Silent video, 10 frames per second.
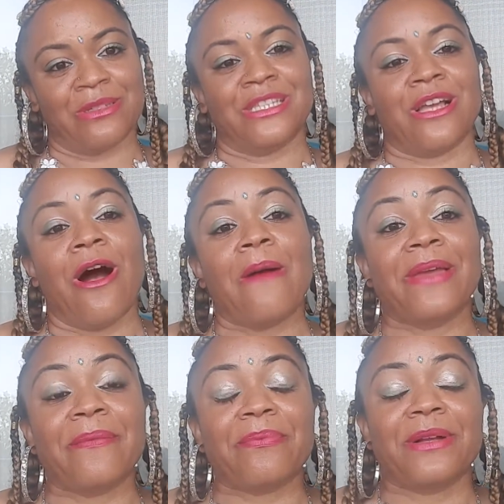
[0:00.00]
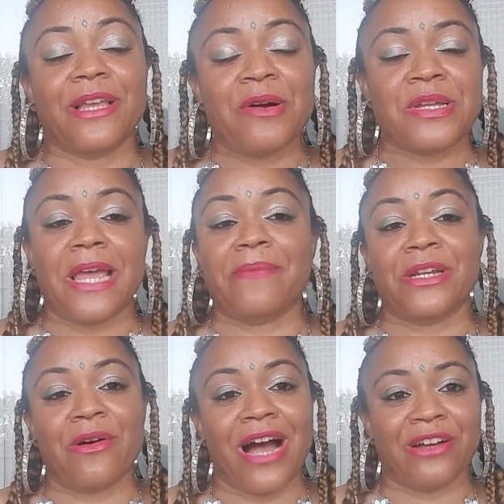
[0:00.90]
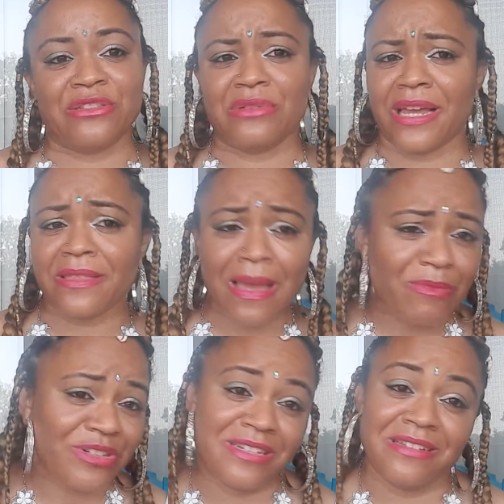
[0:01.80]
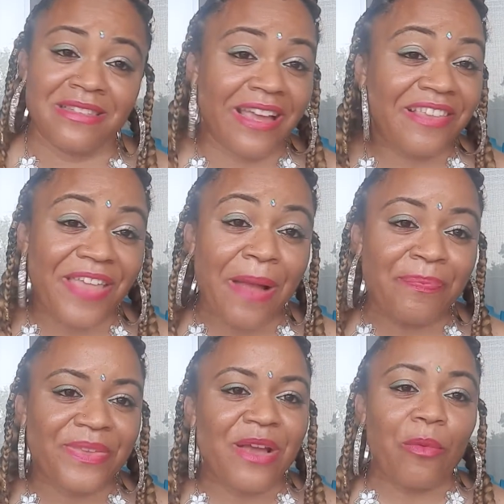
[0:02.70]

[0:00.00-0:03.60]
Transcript: please comment below and let me know how you liked them or didn't like them.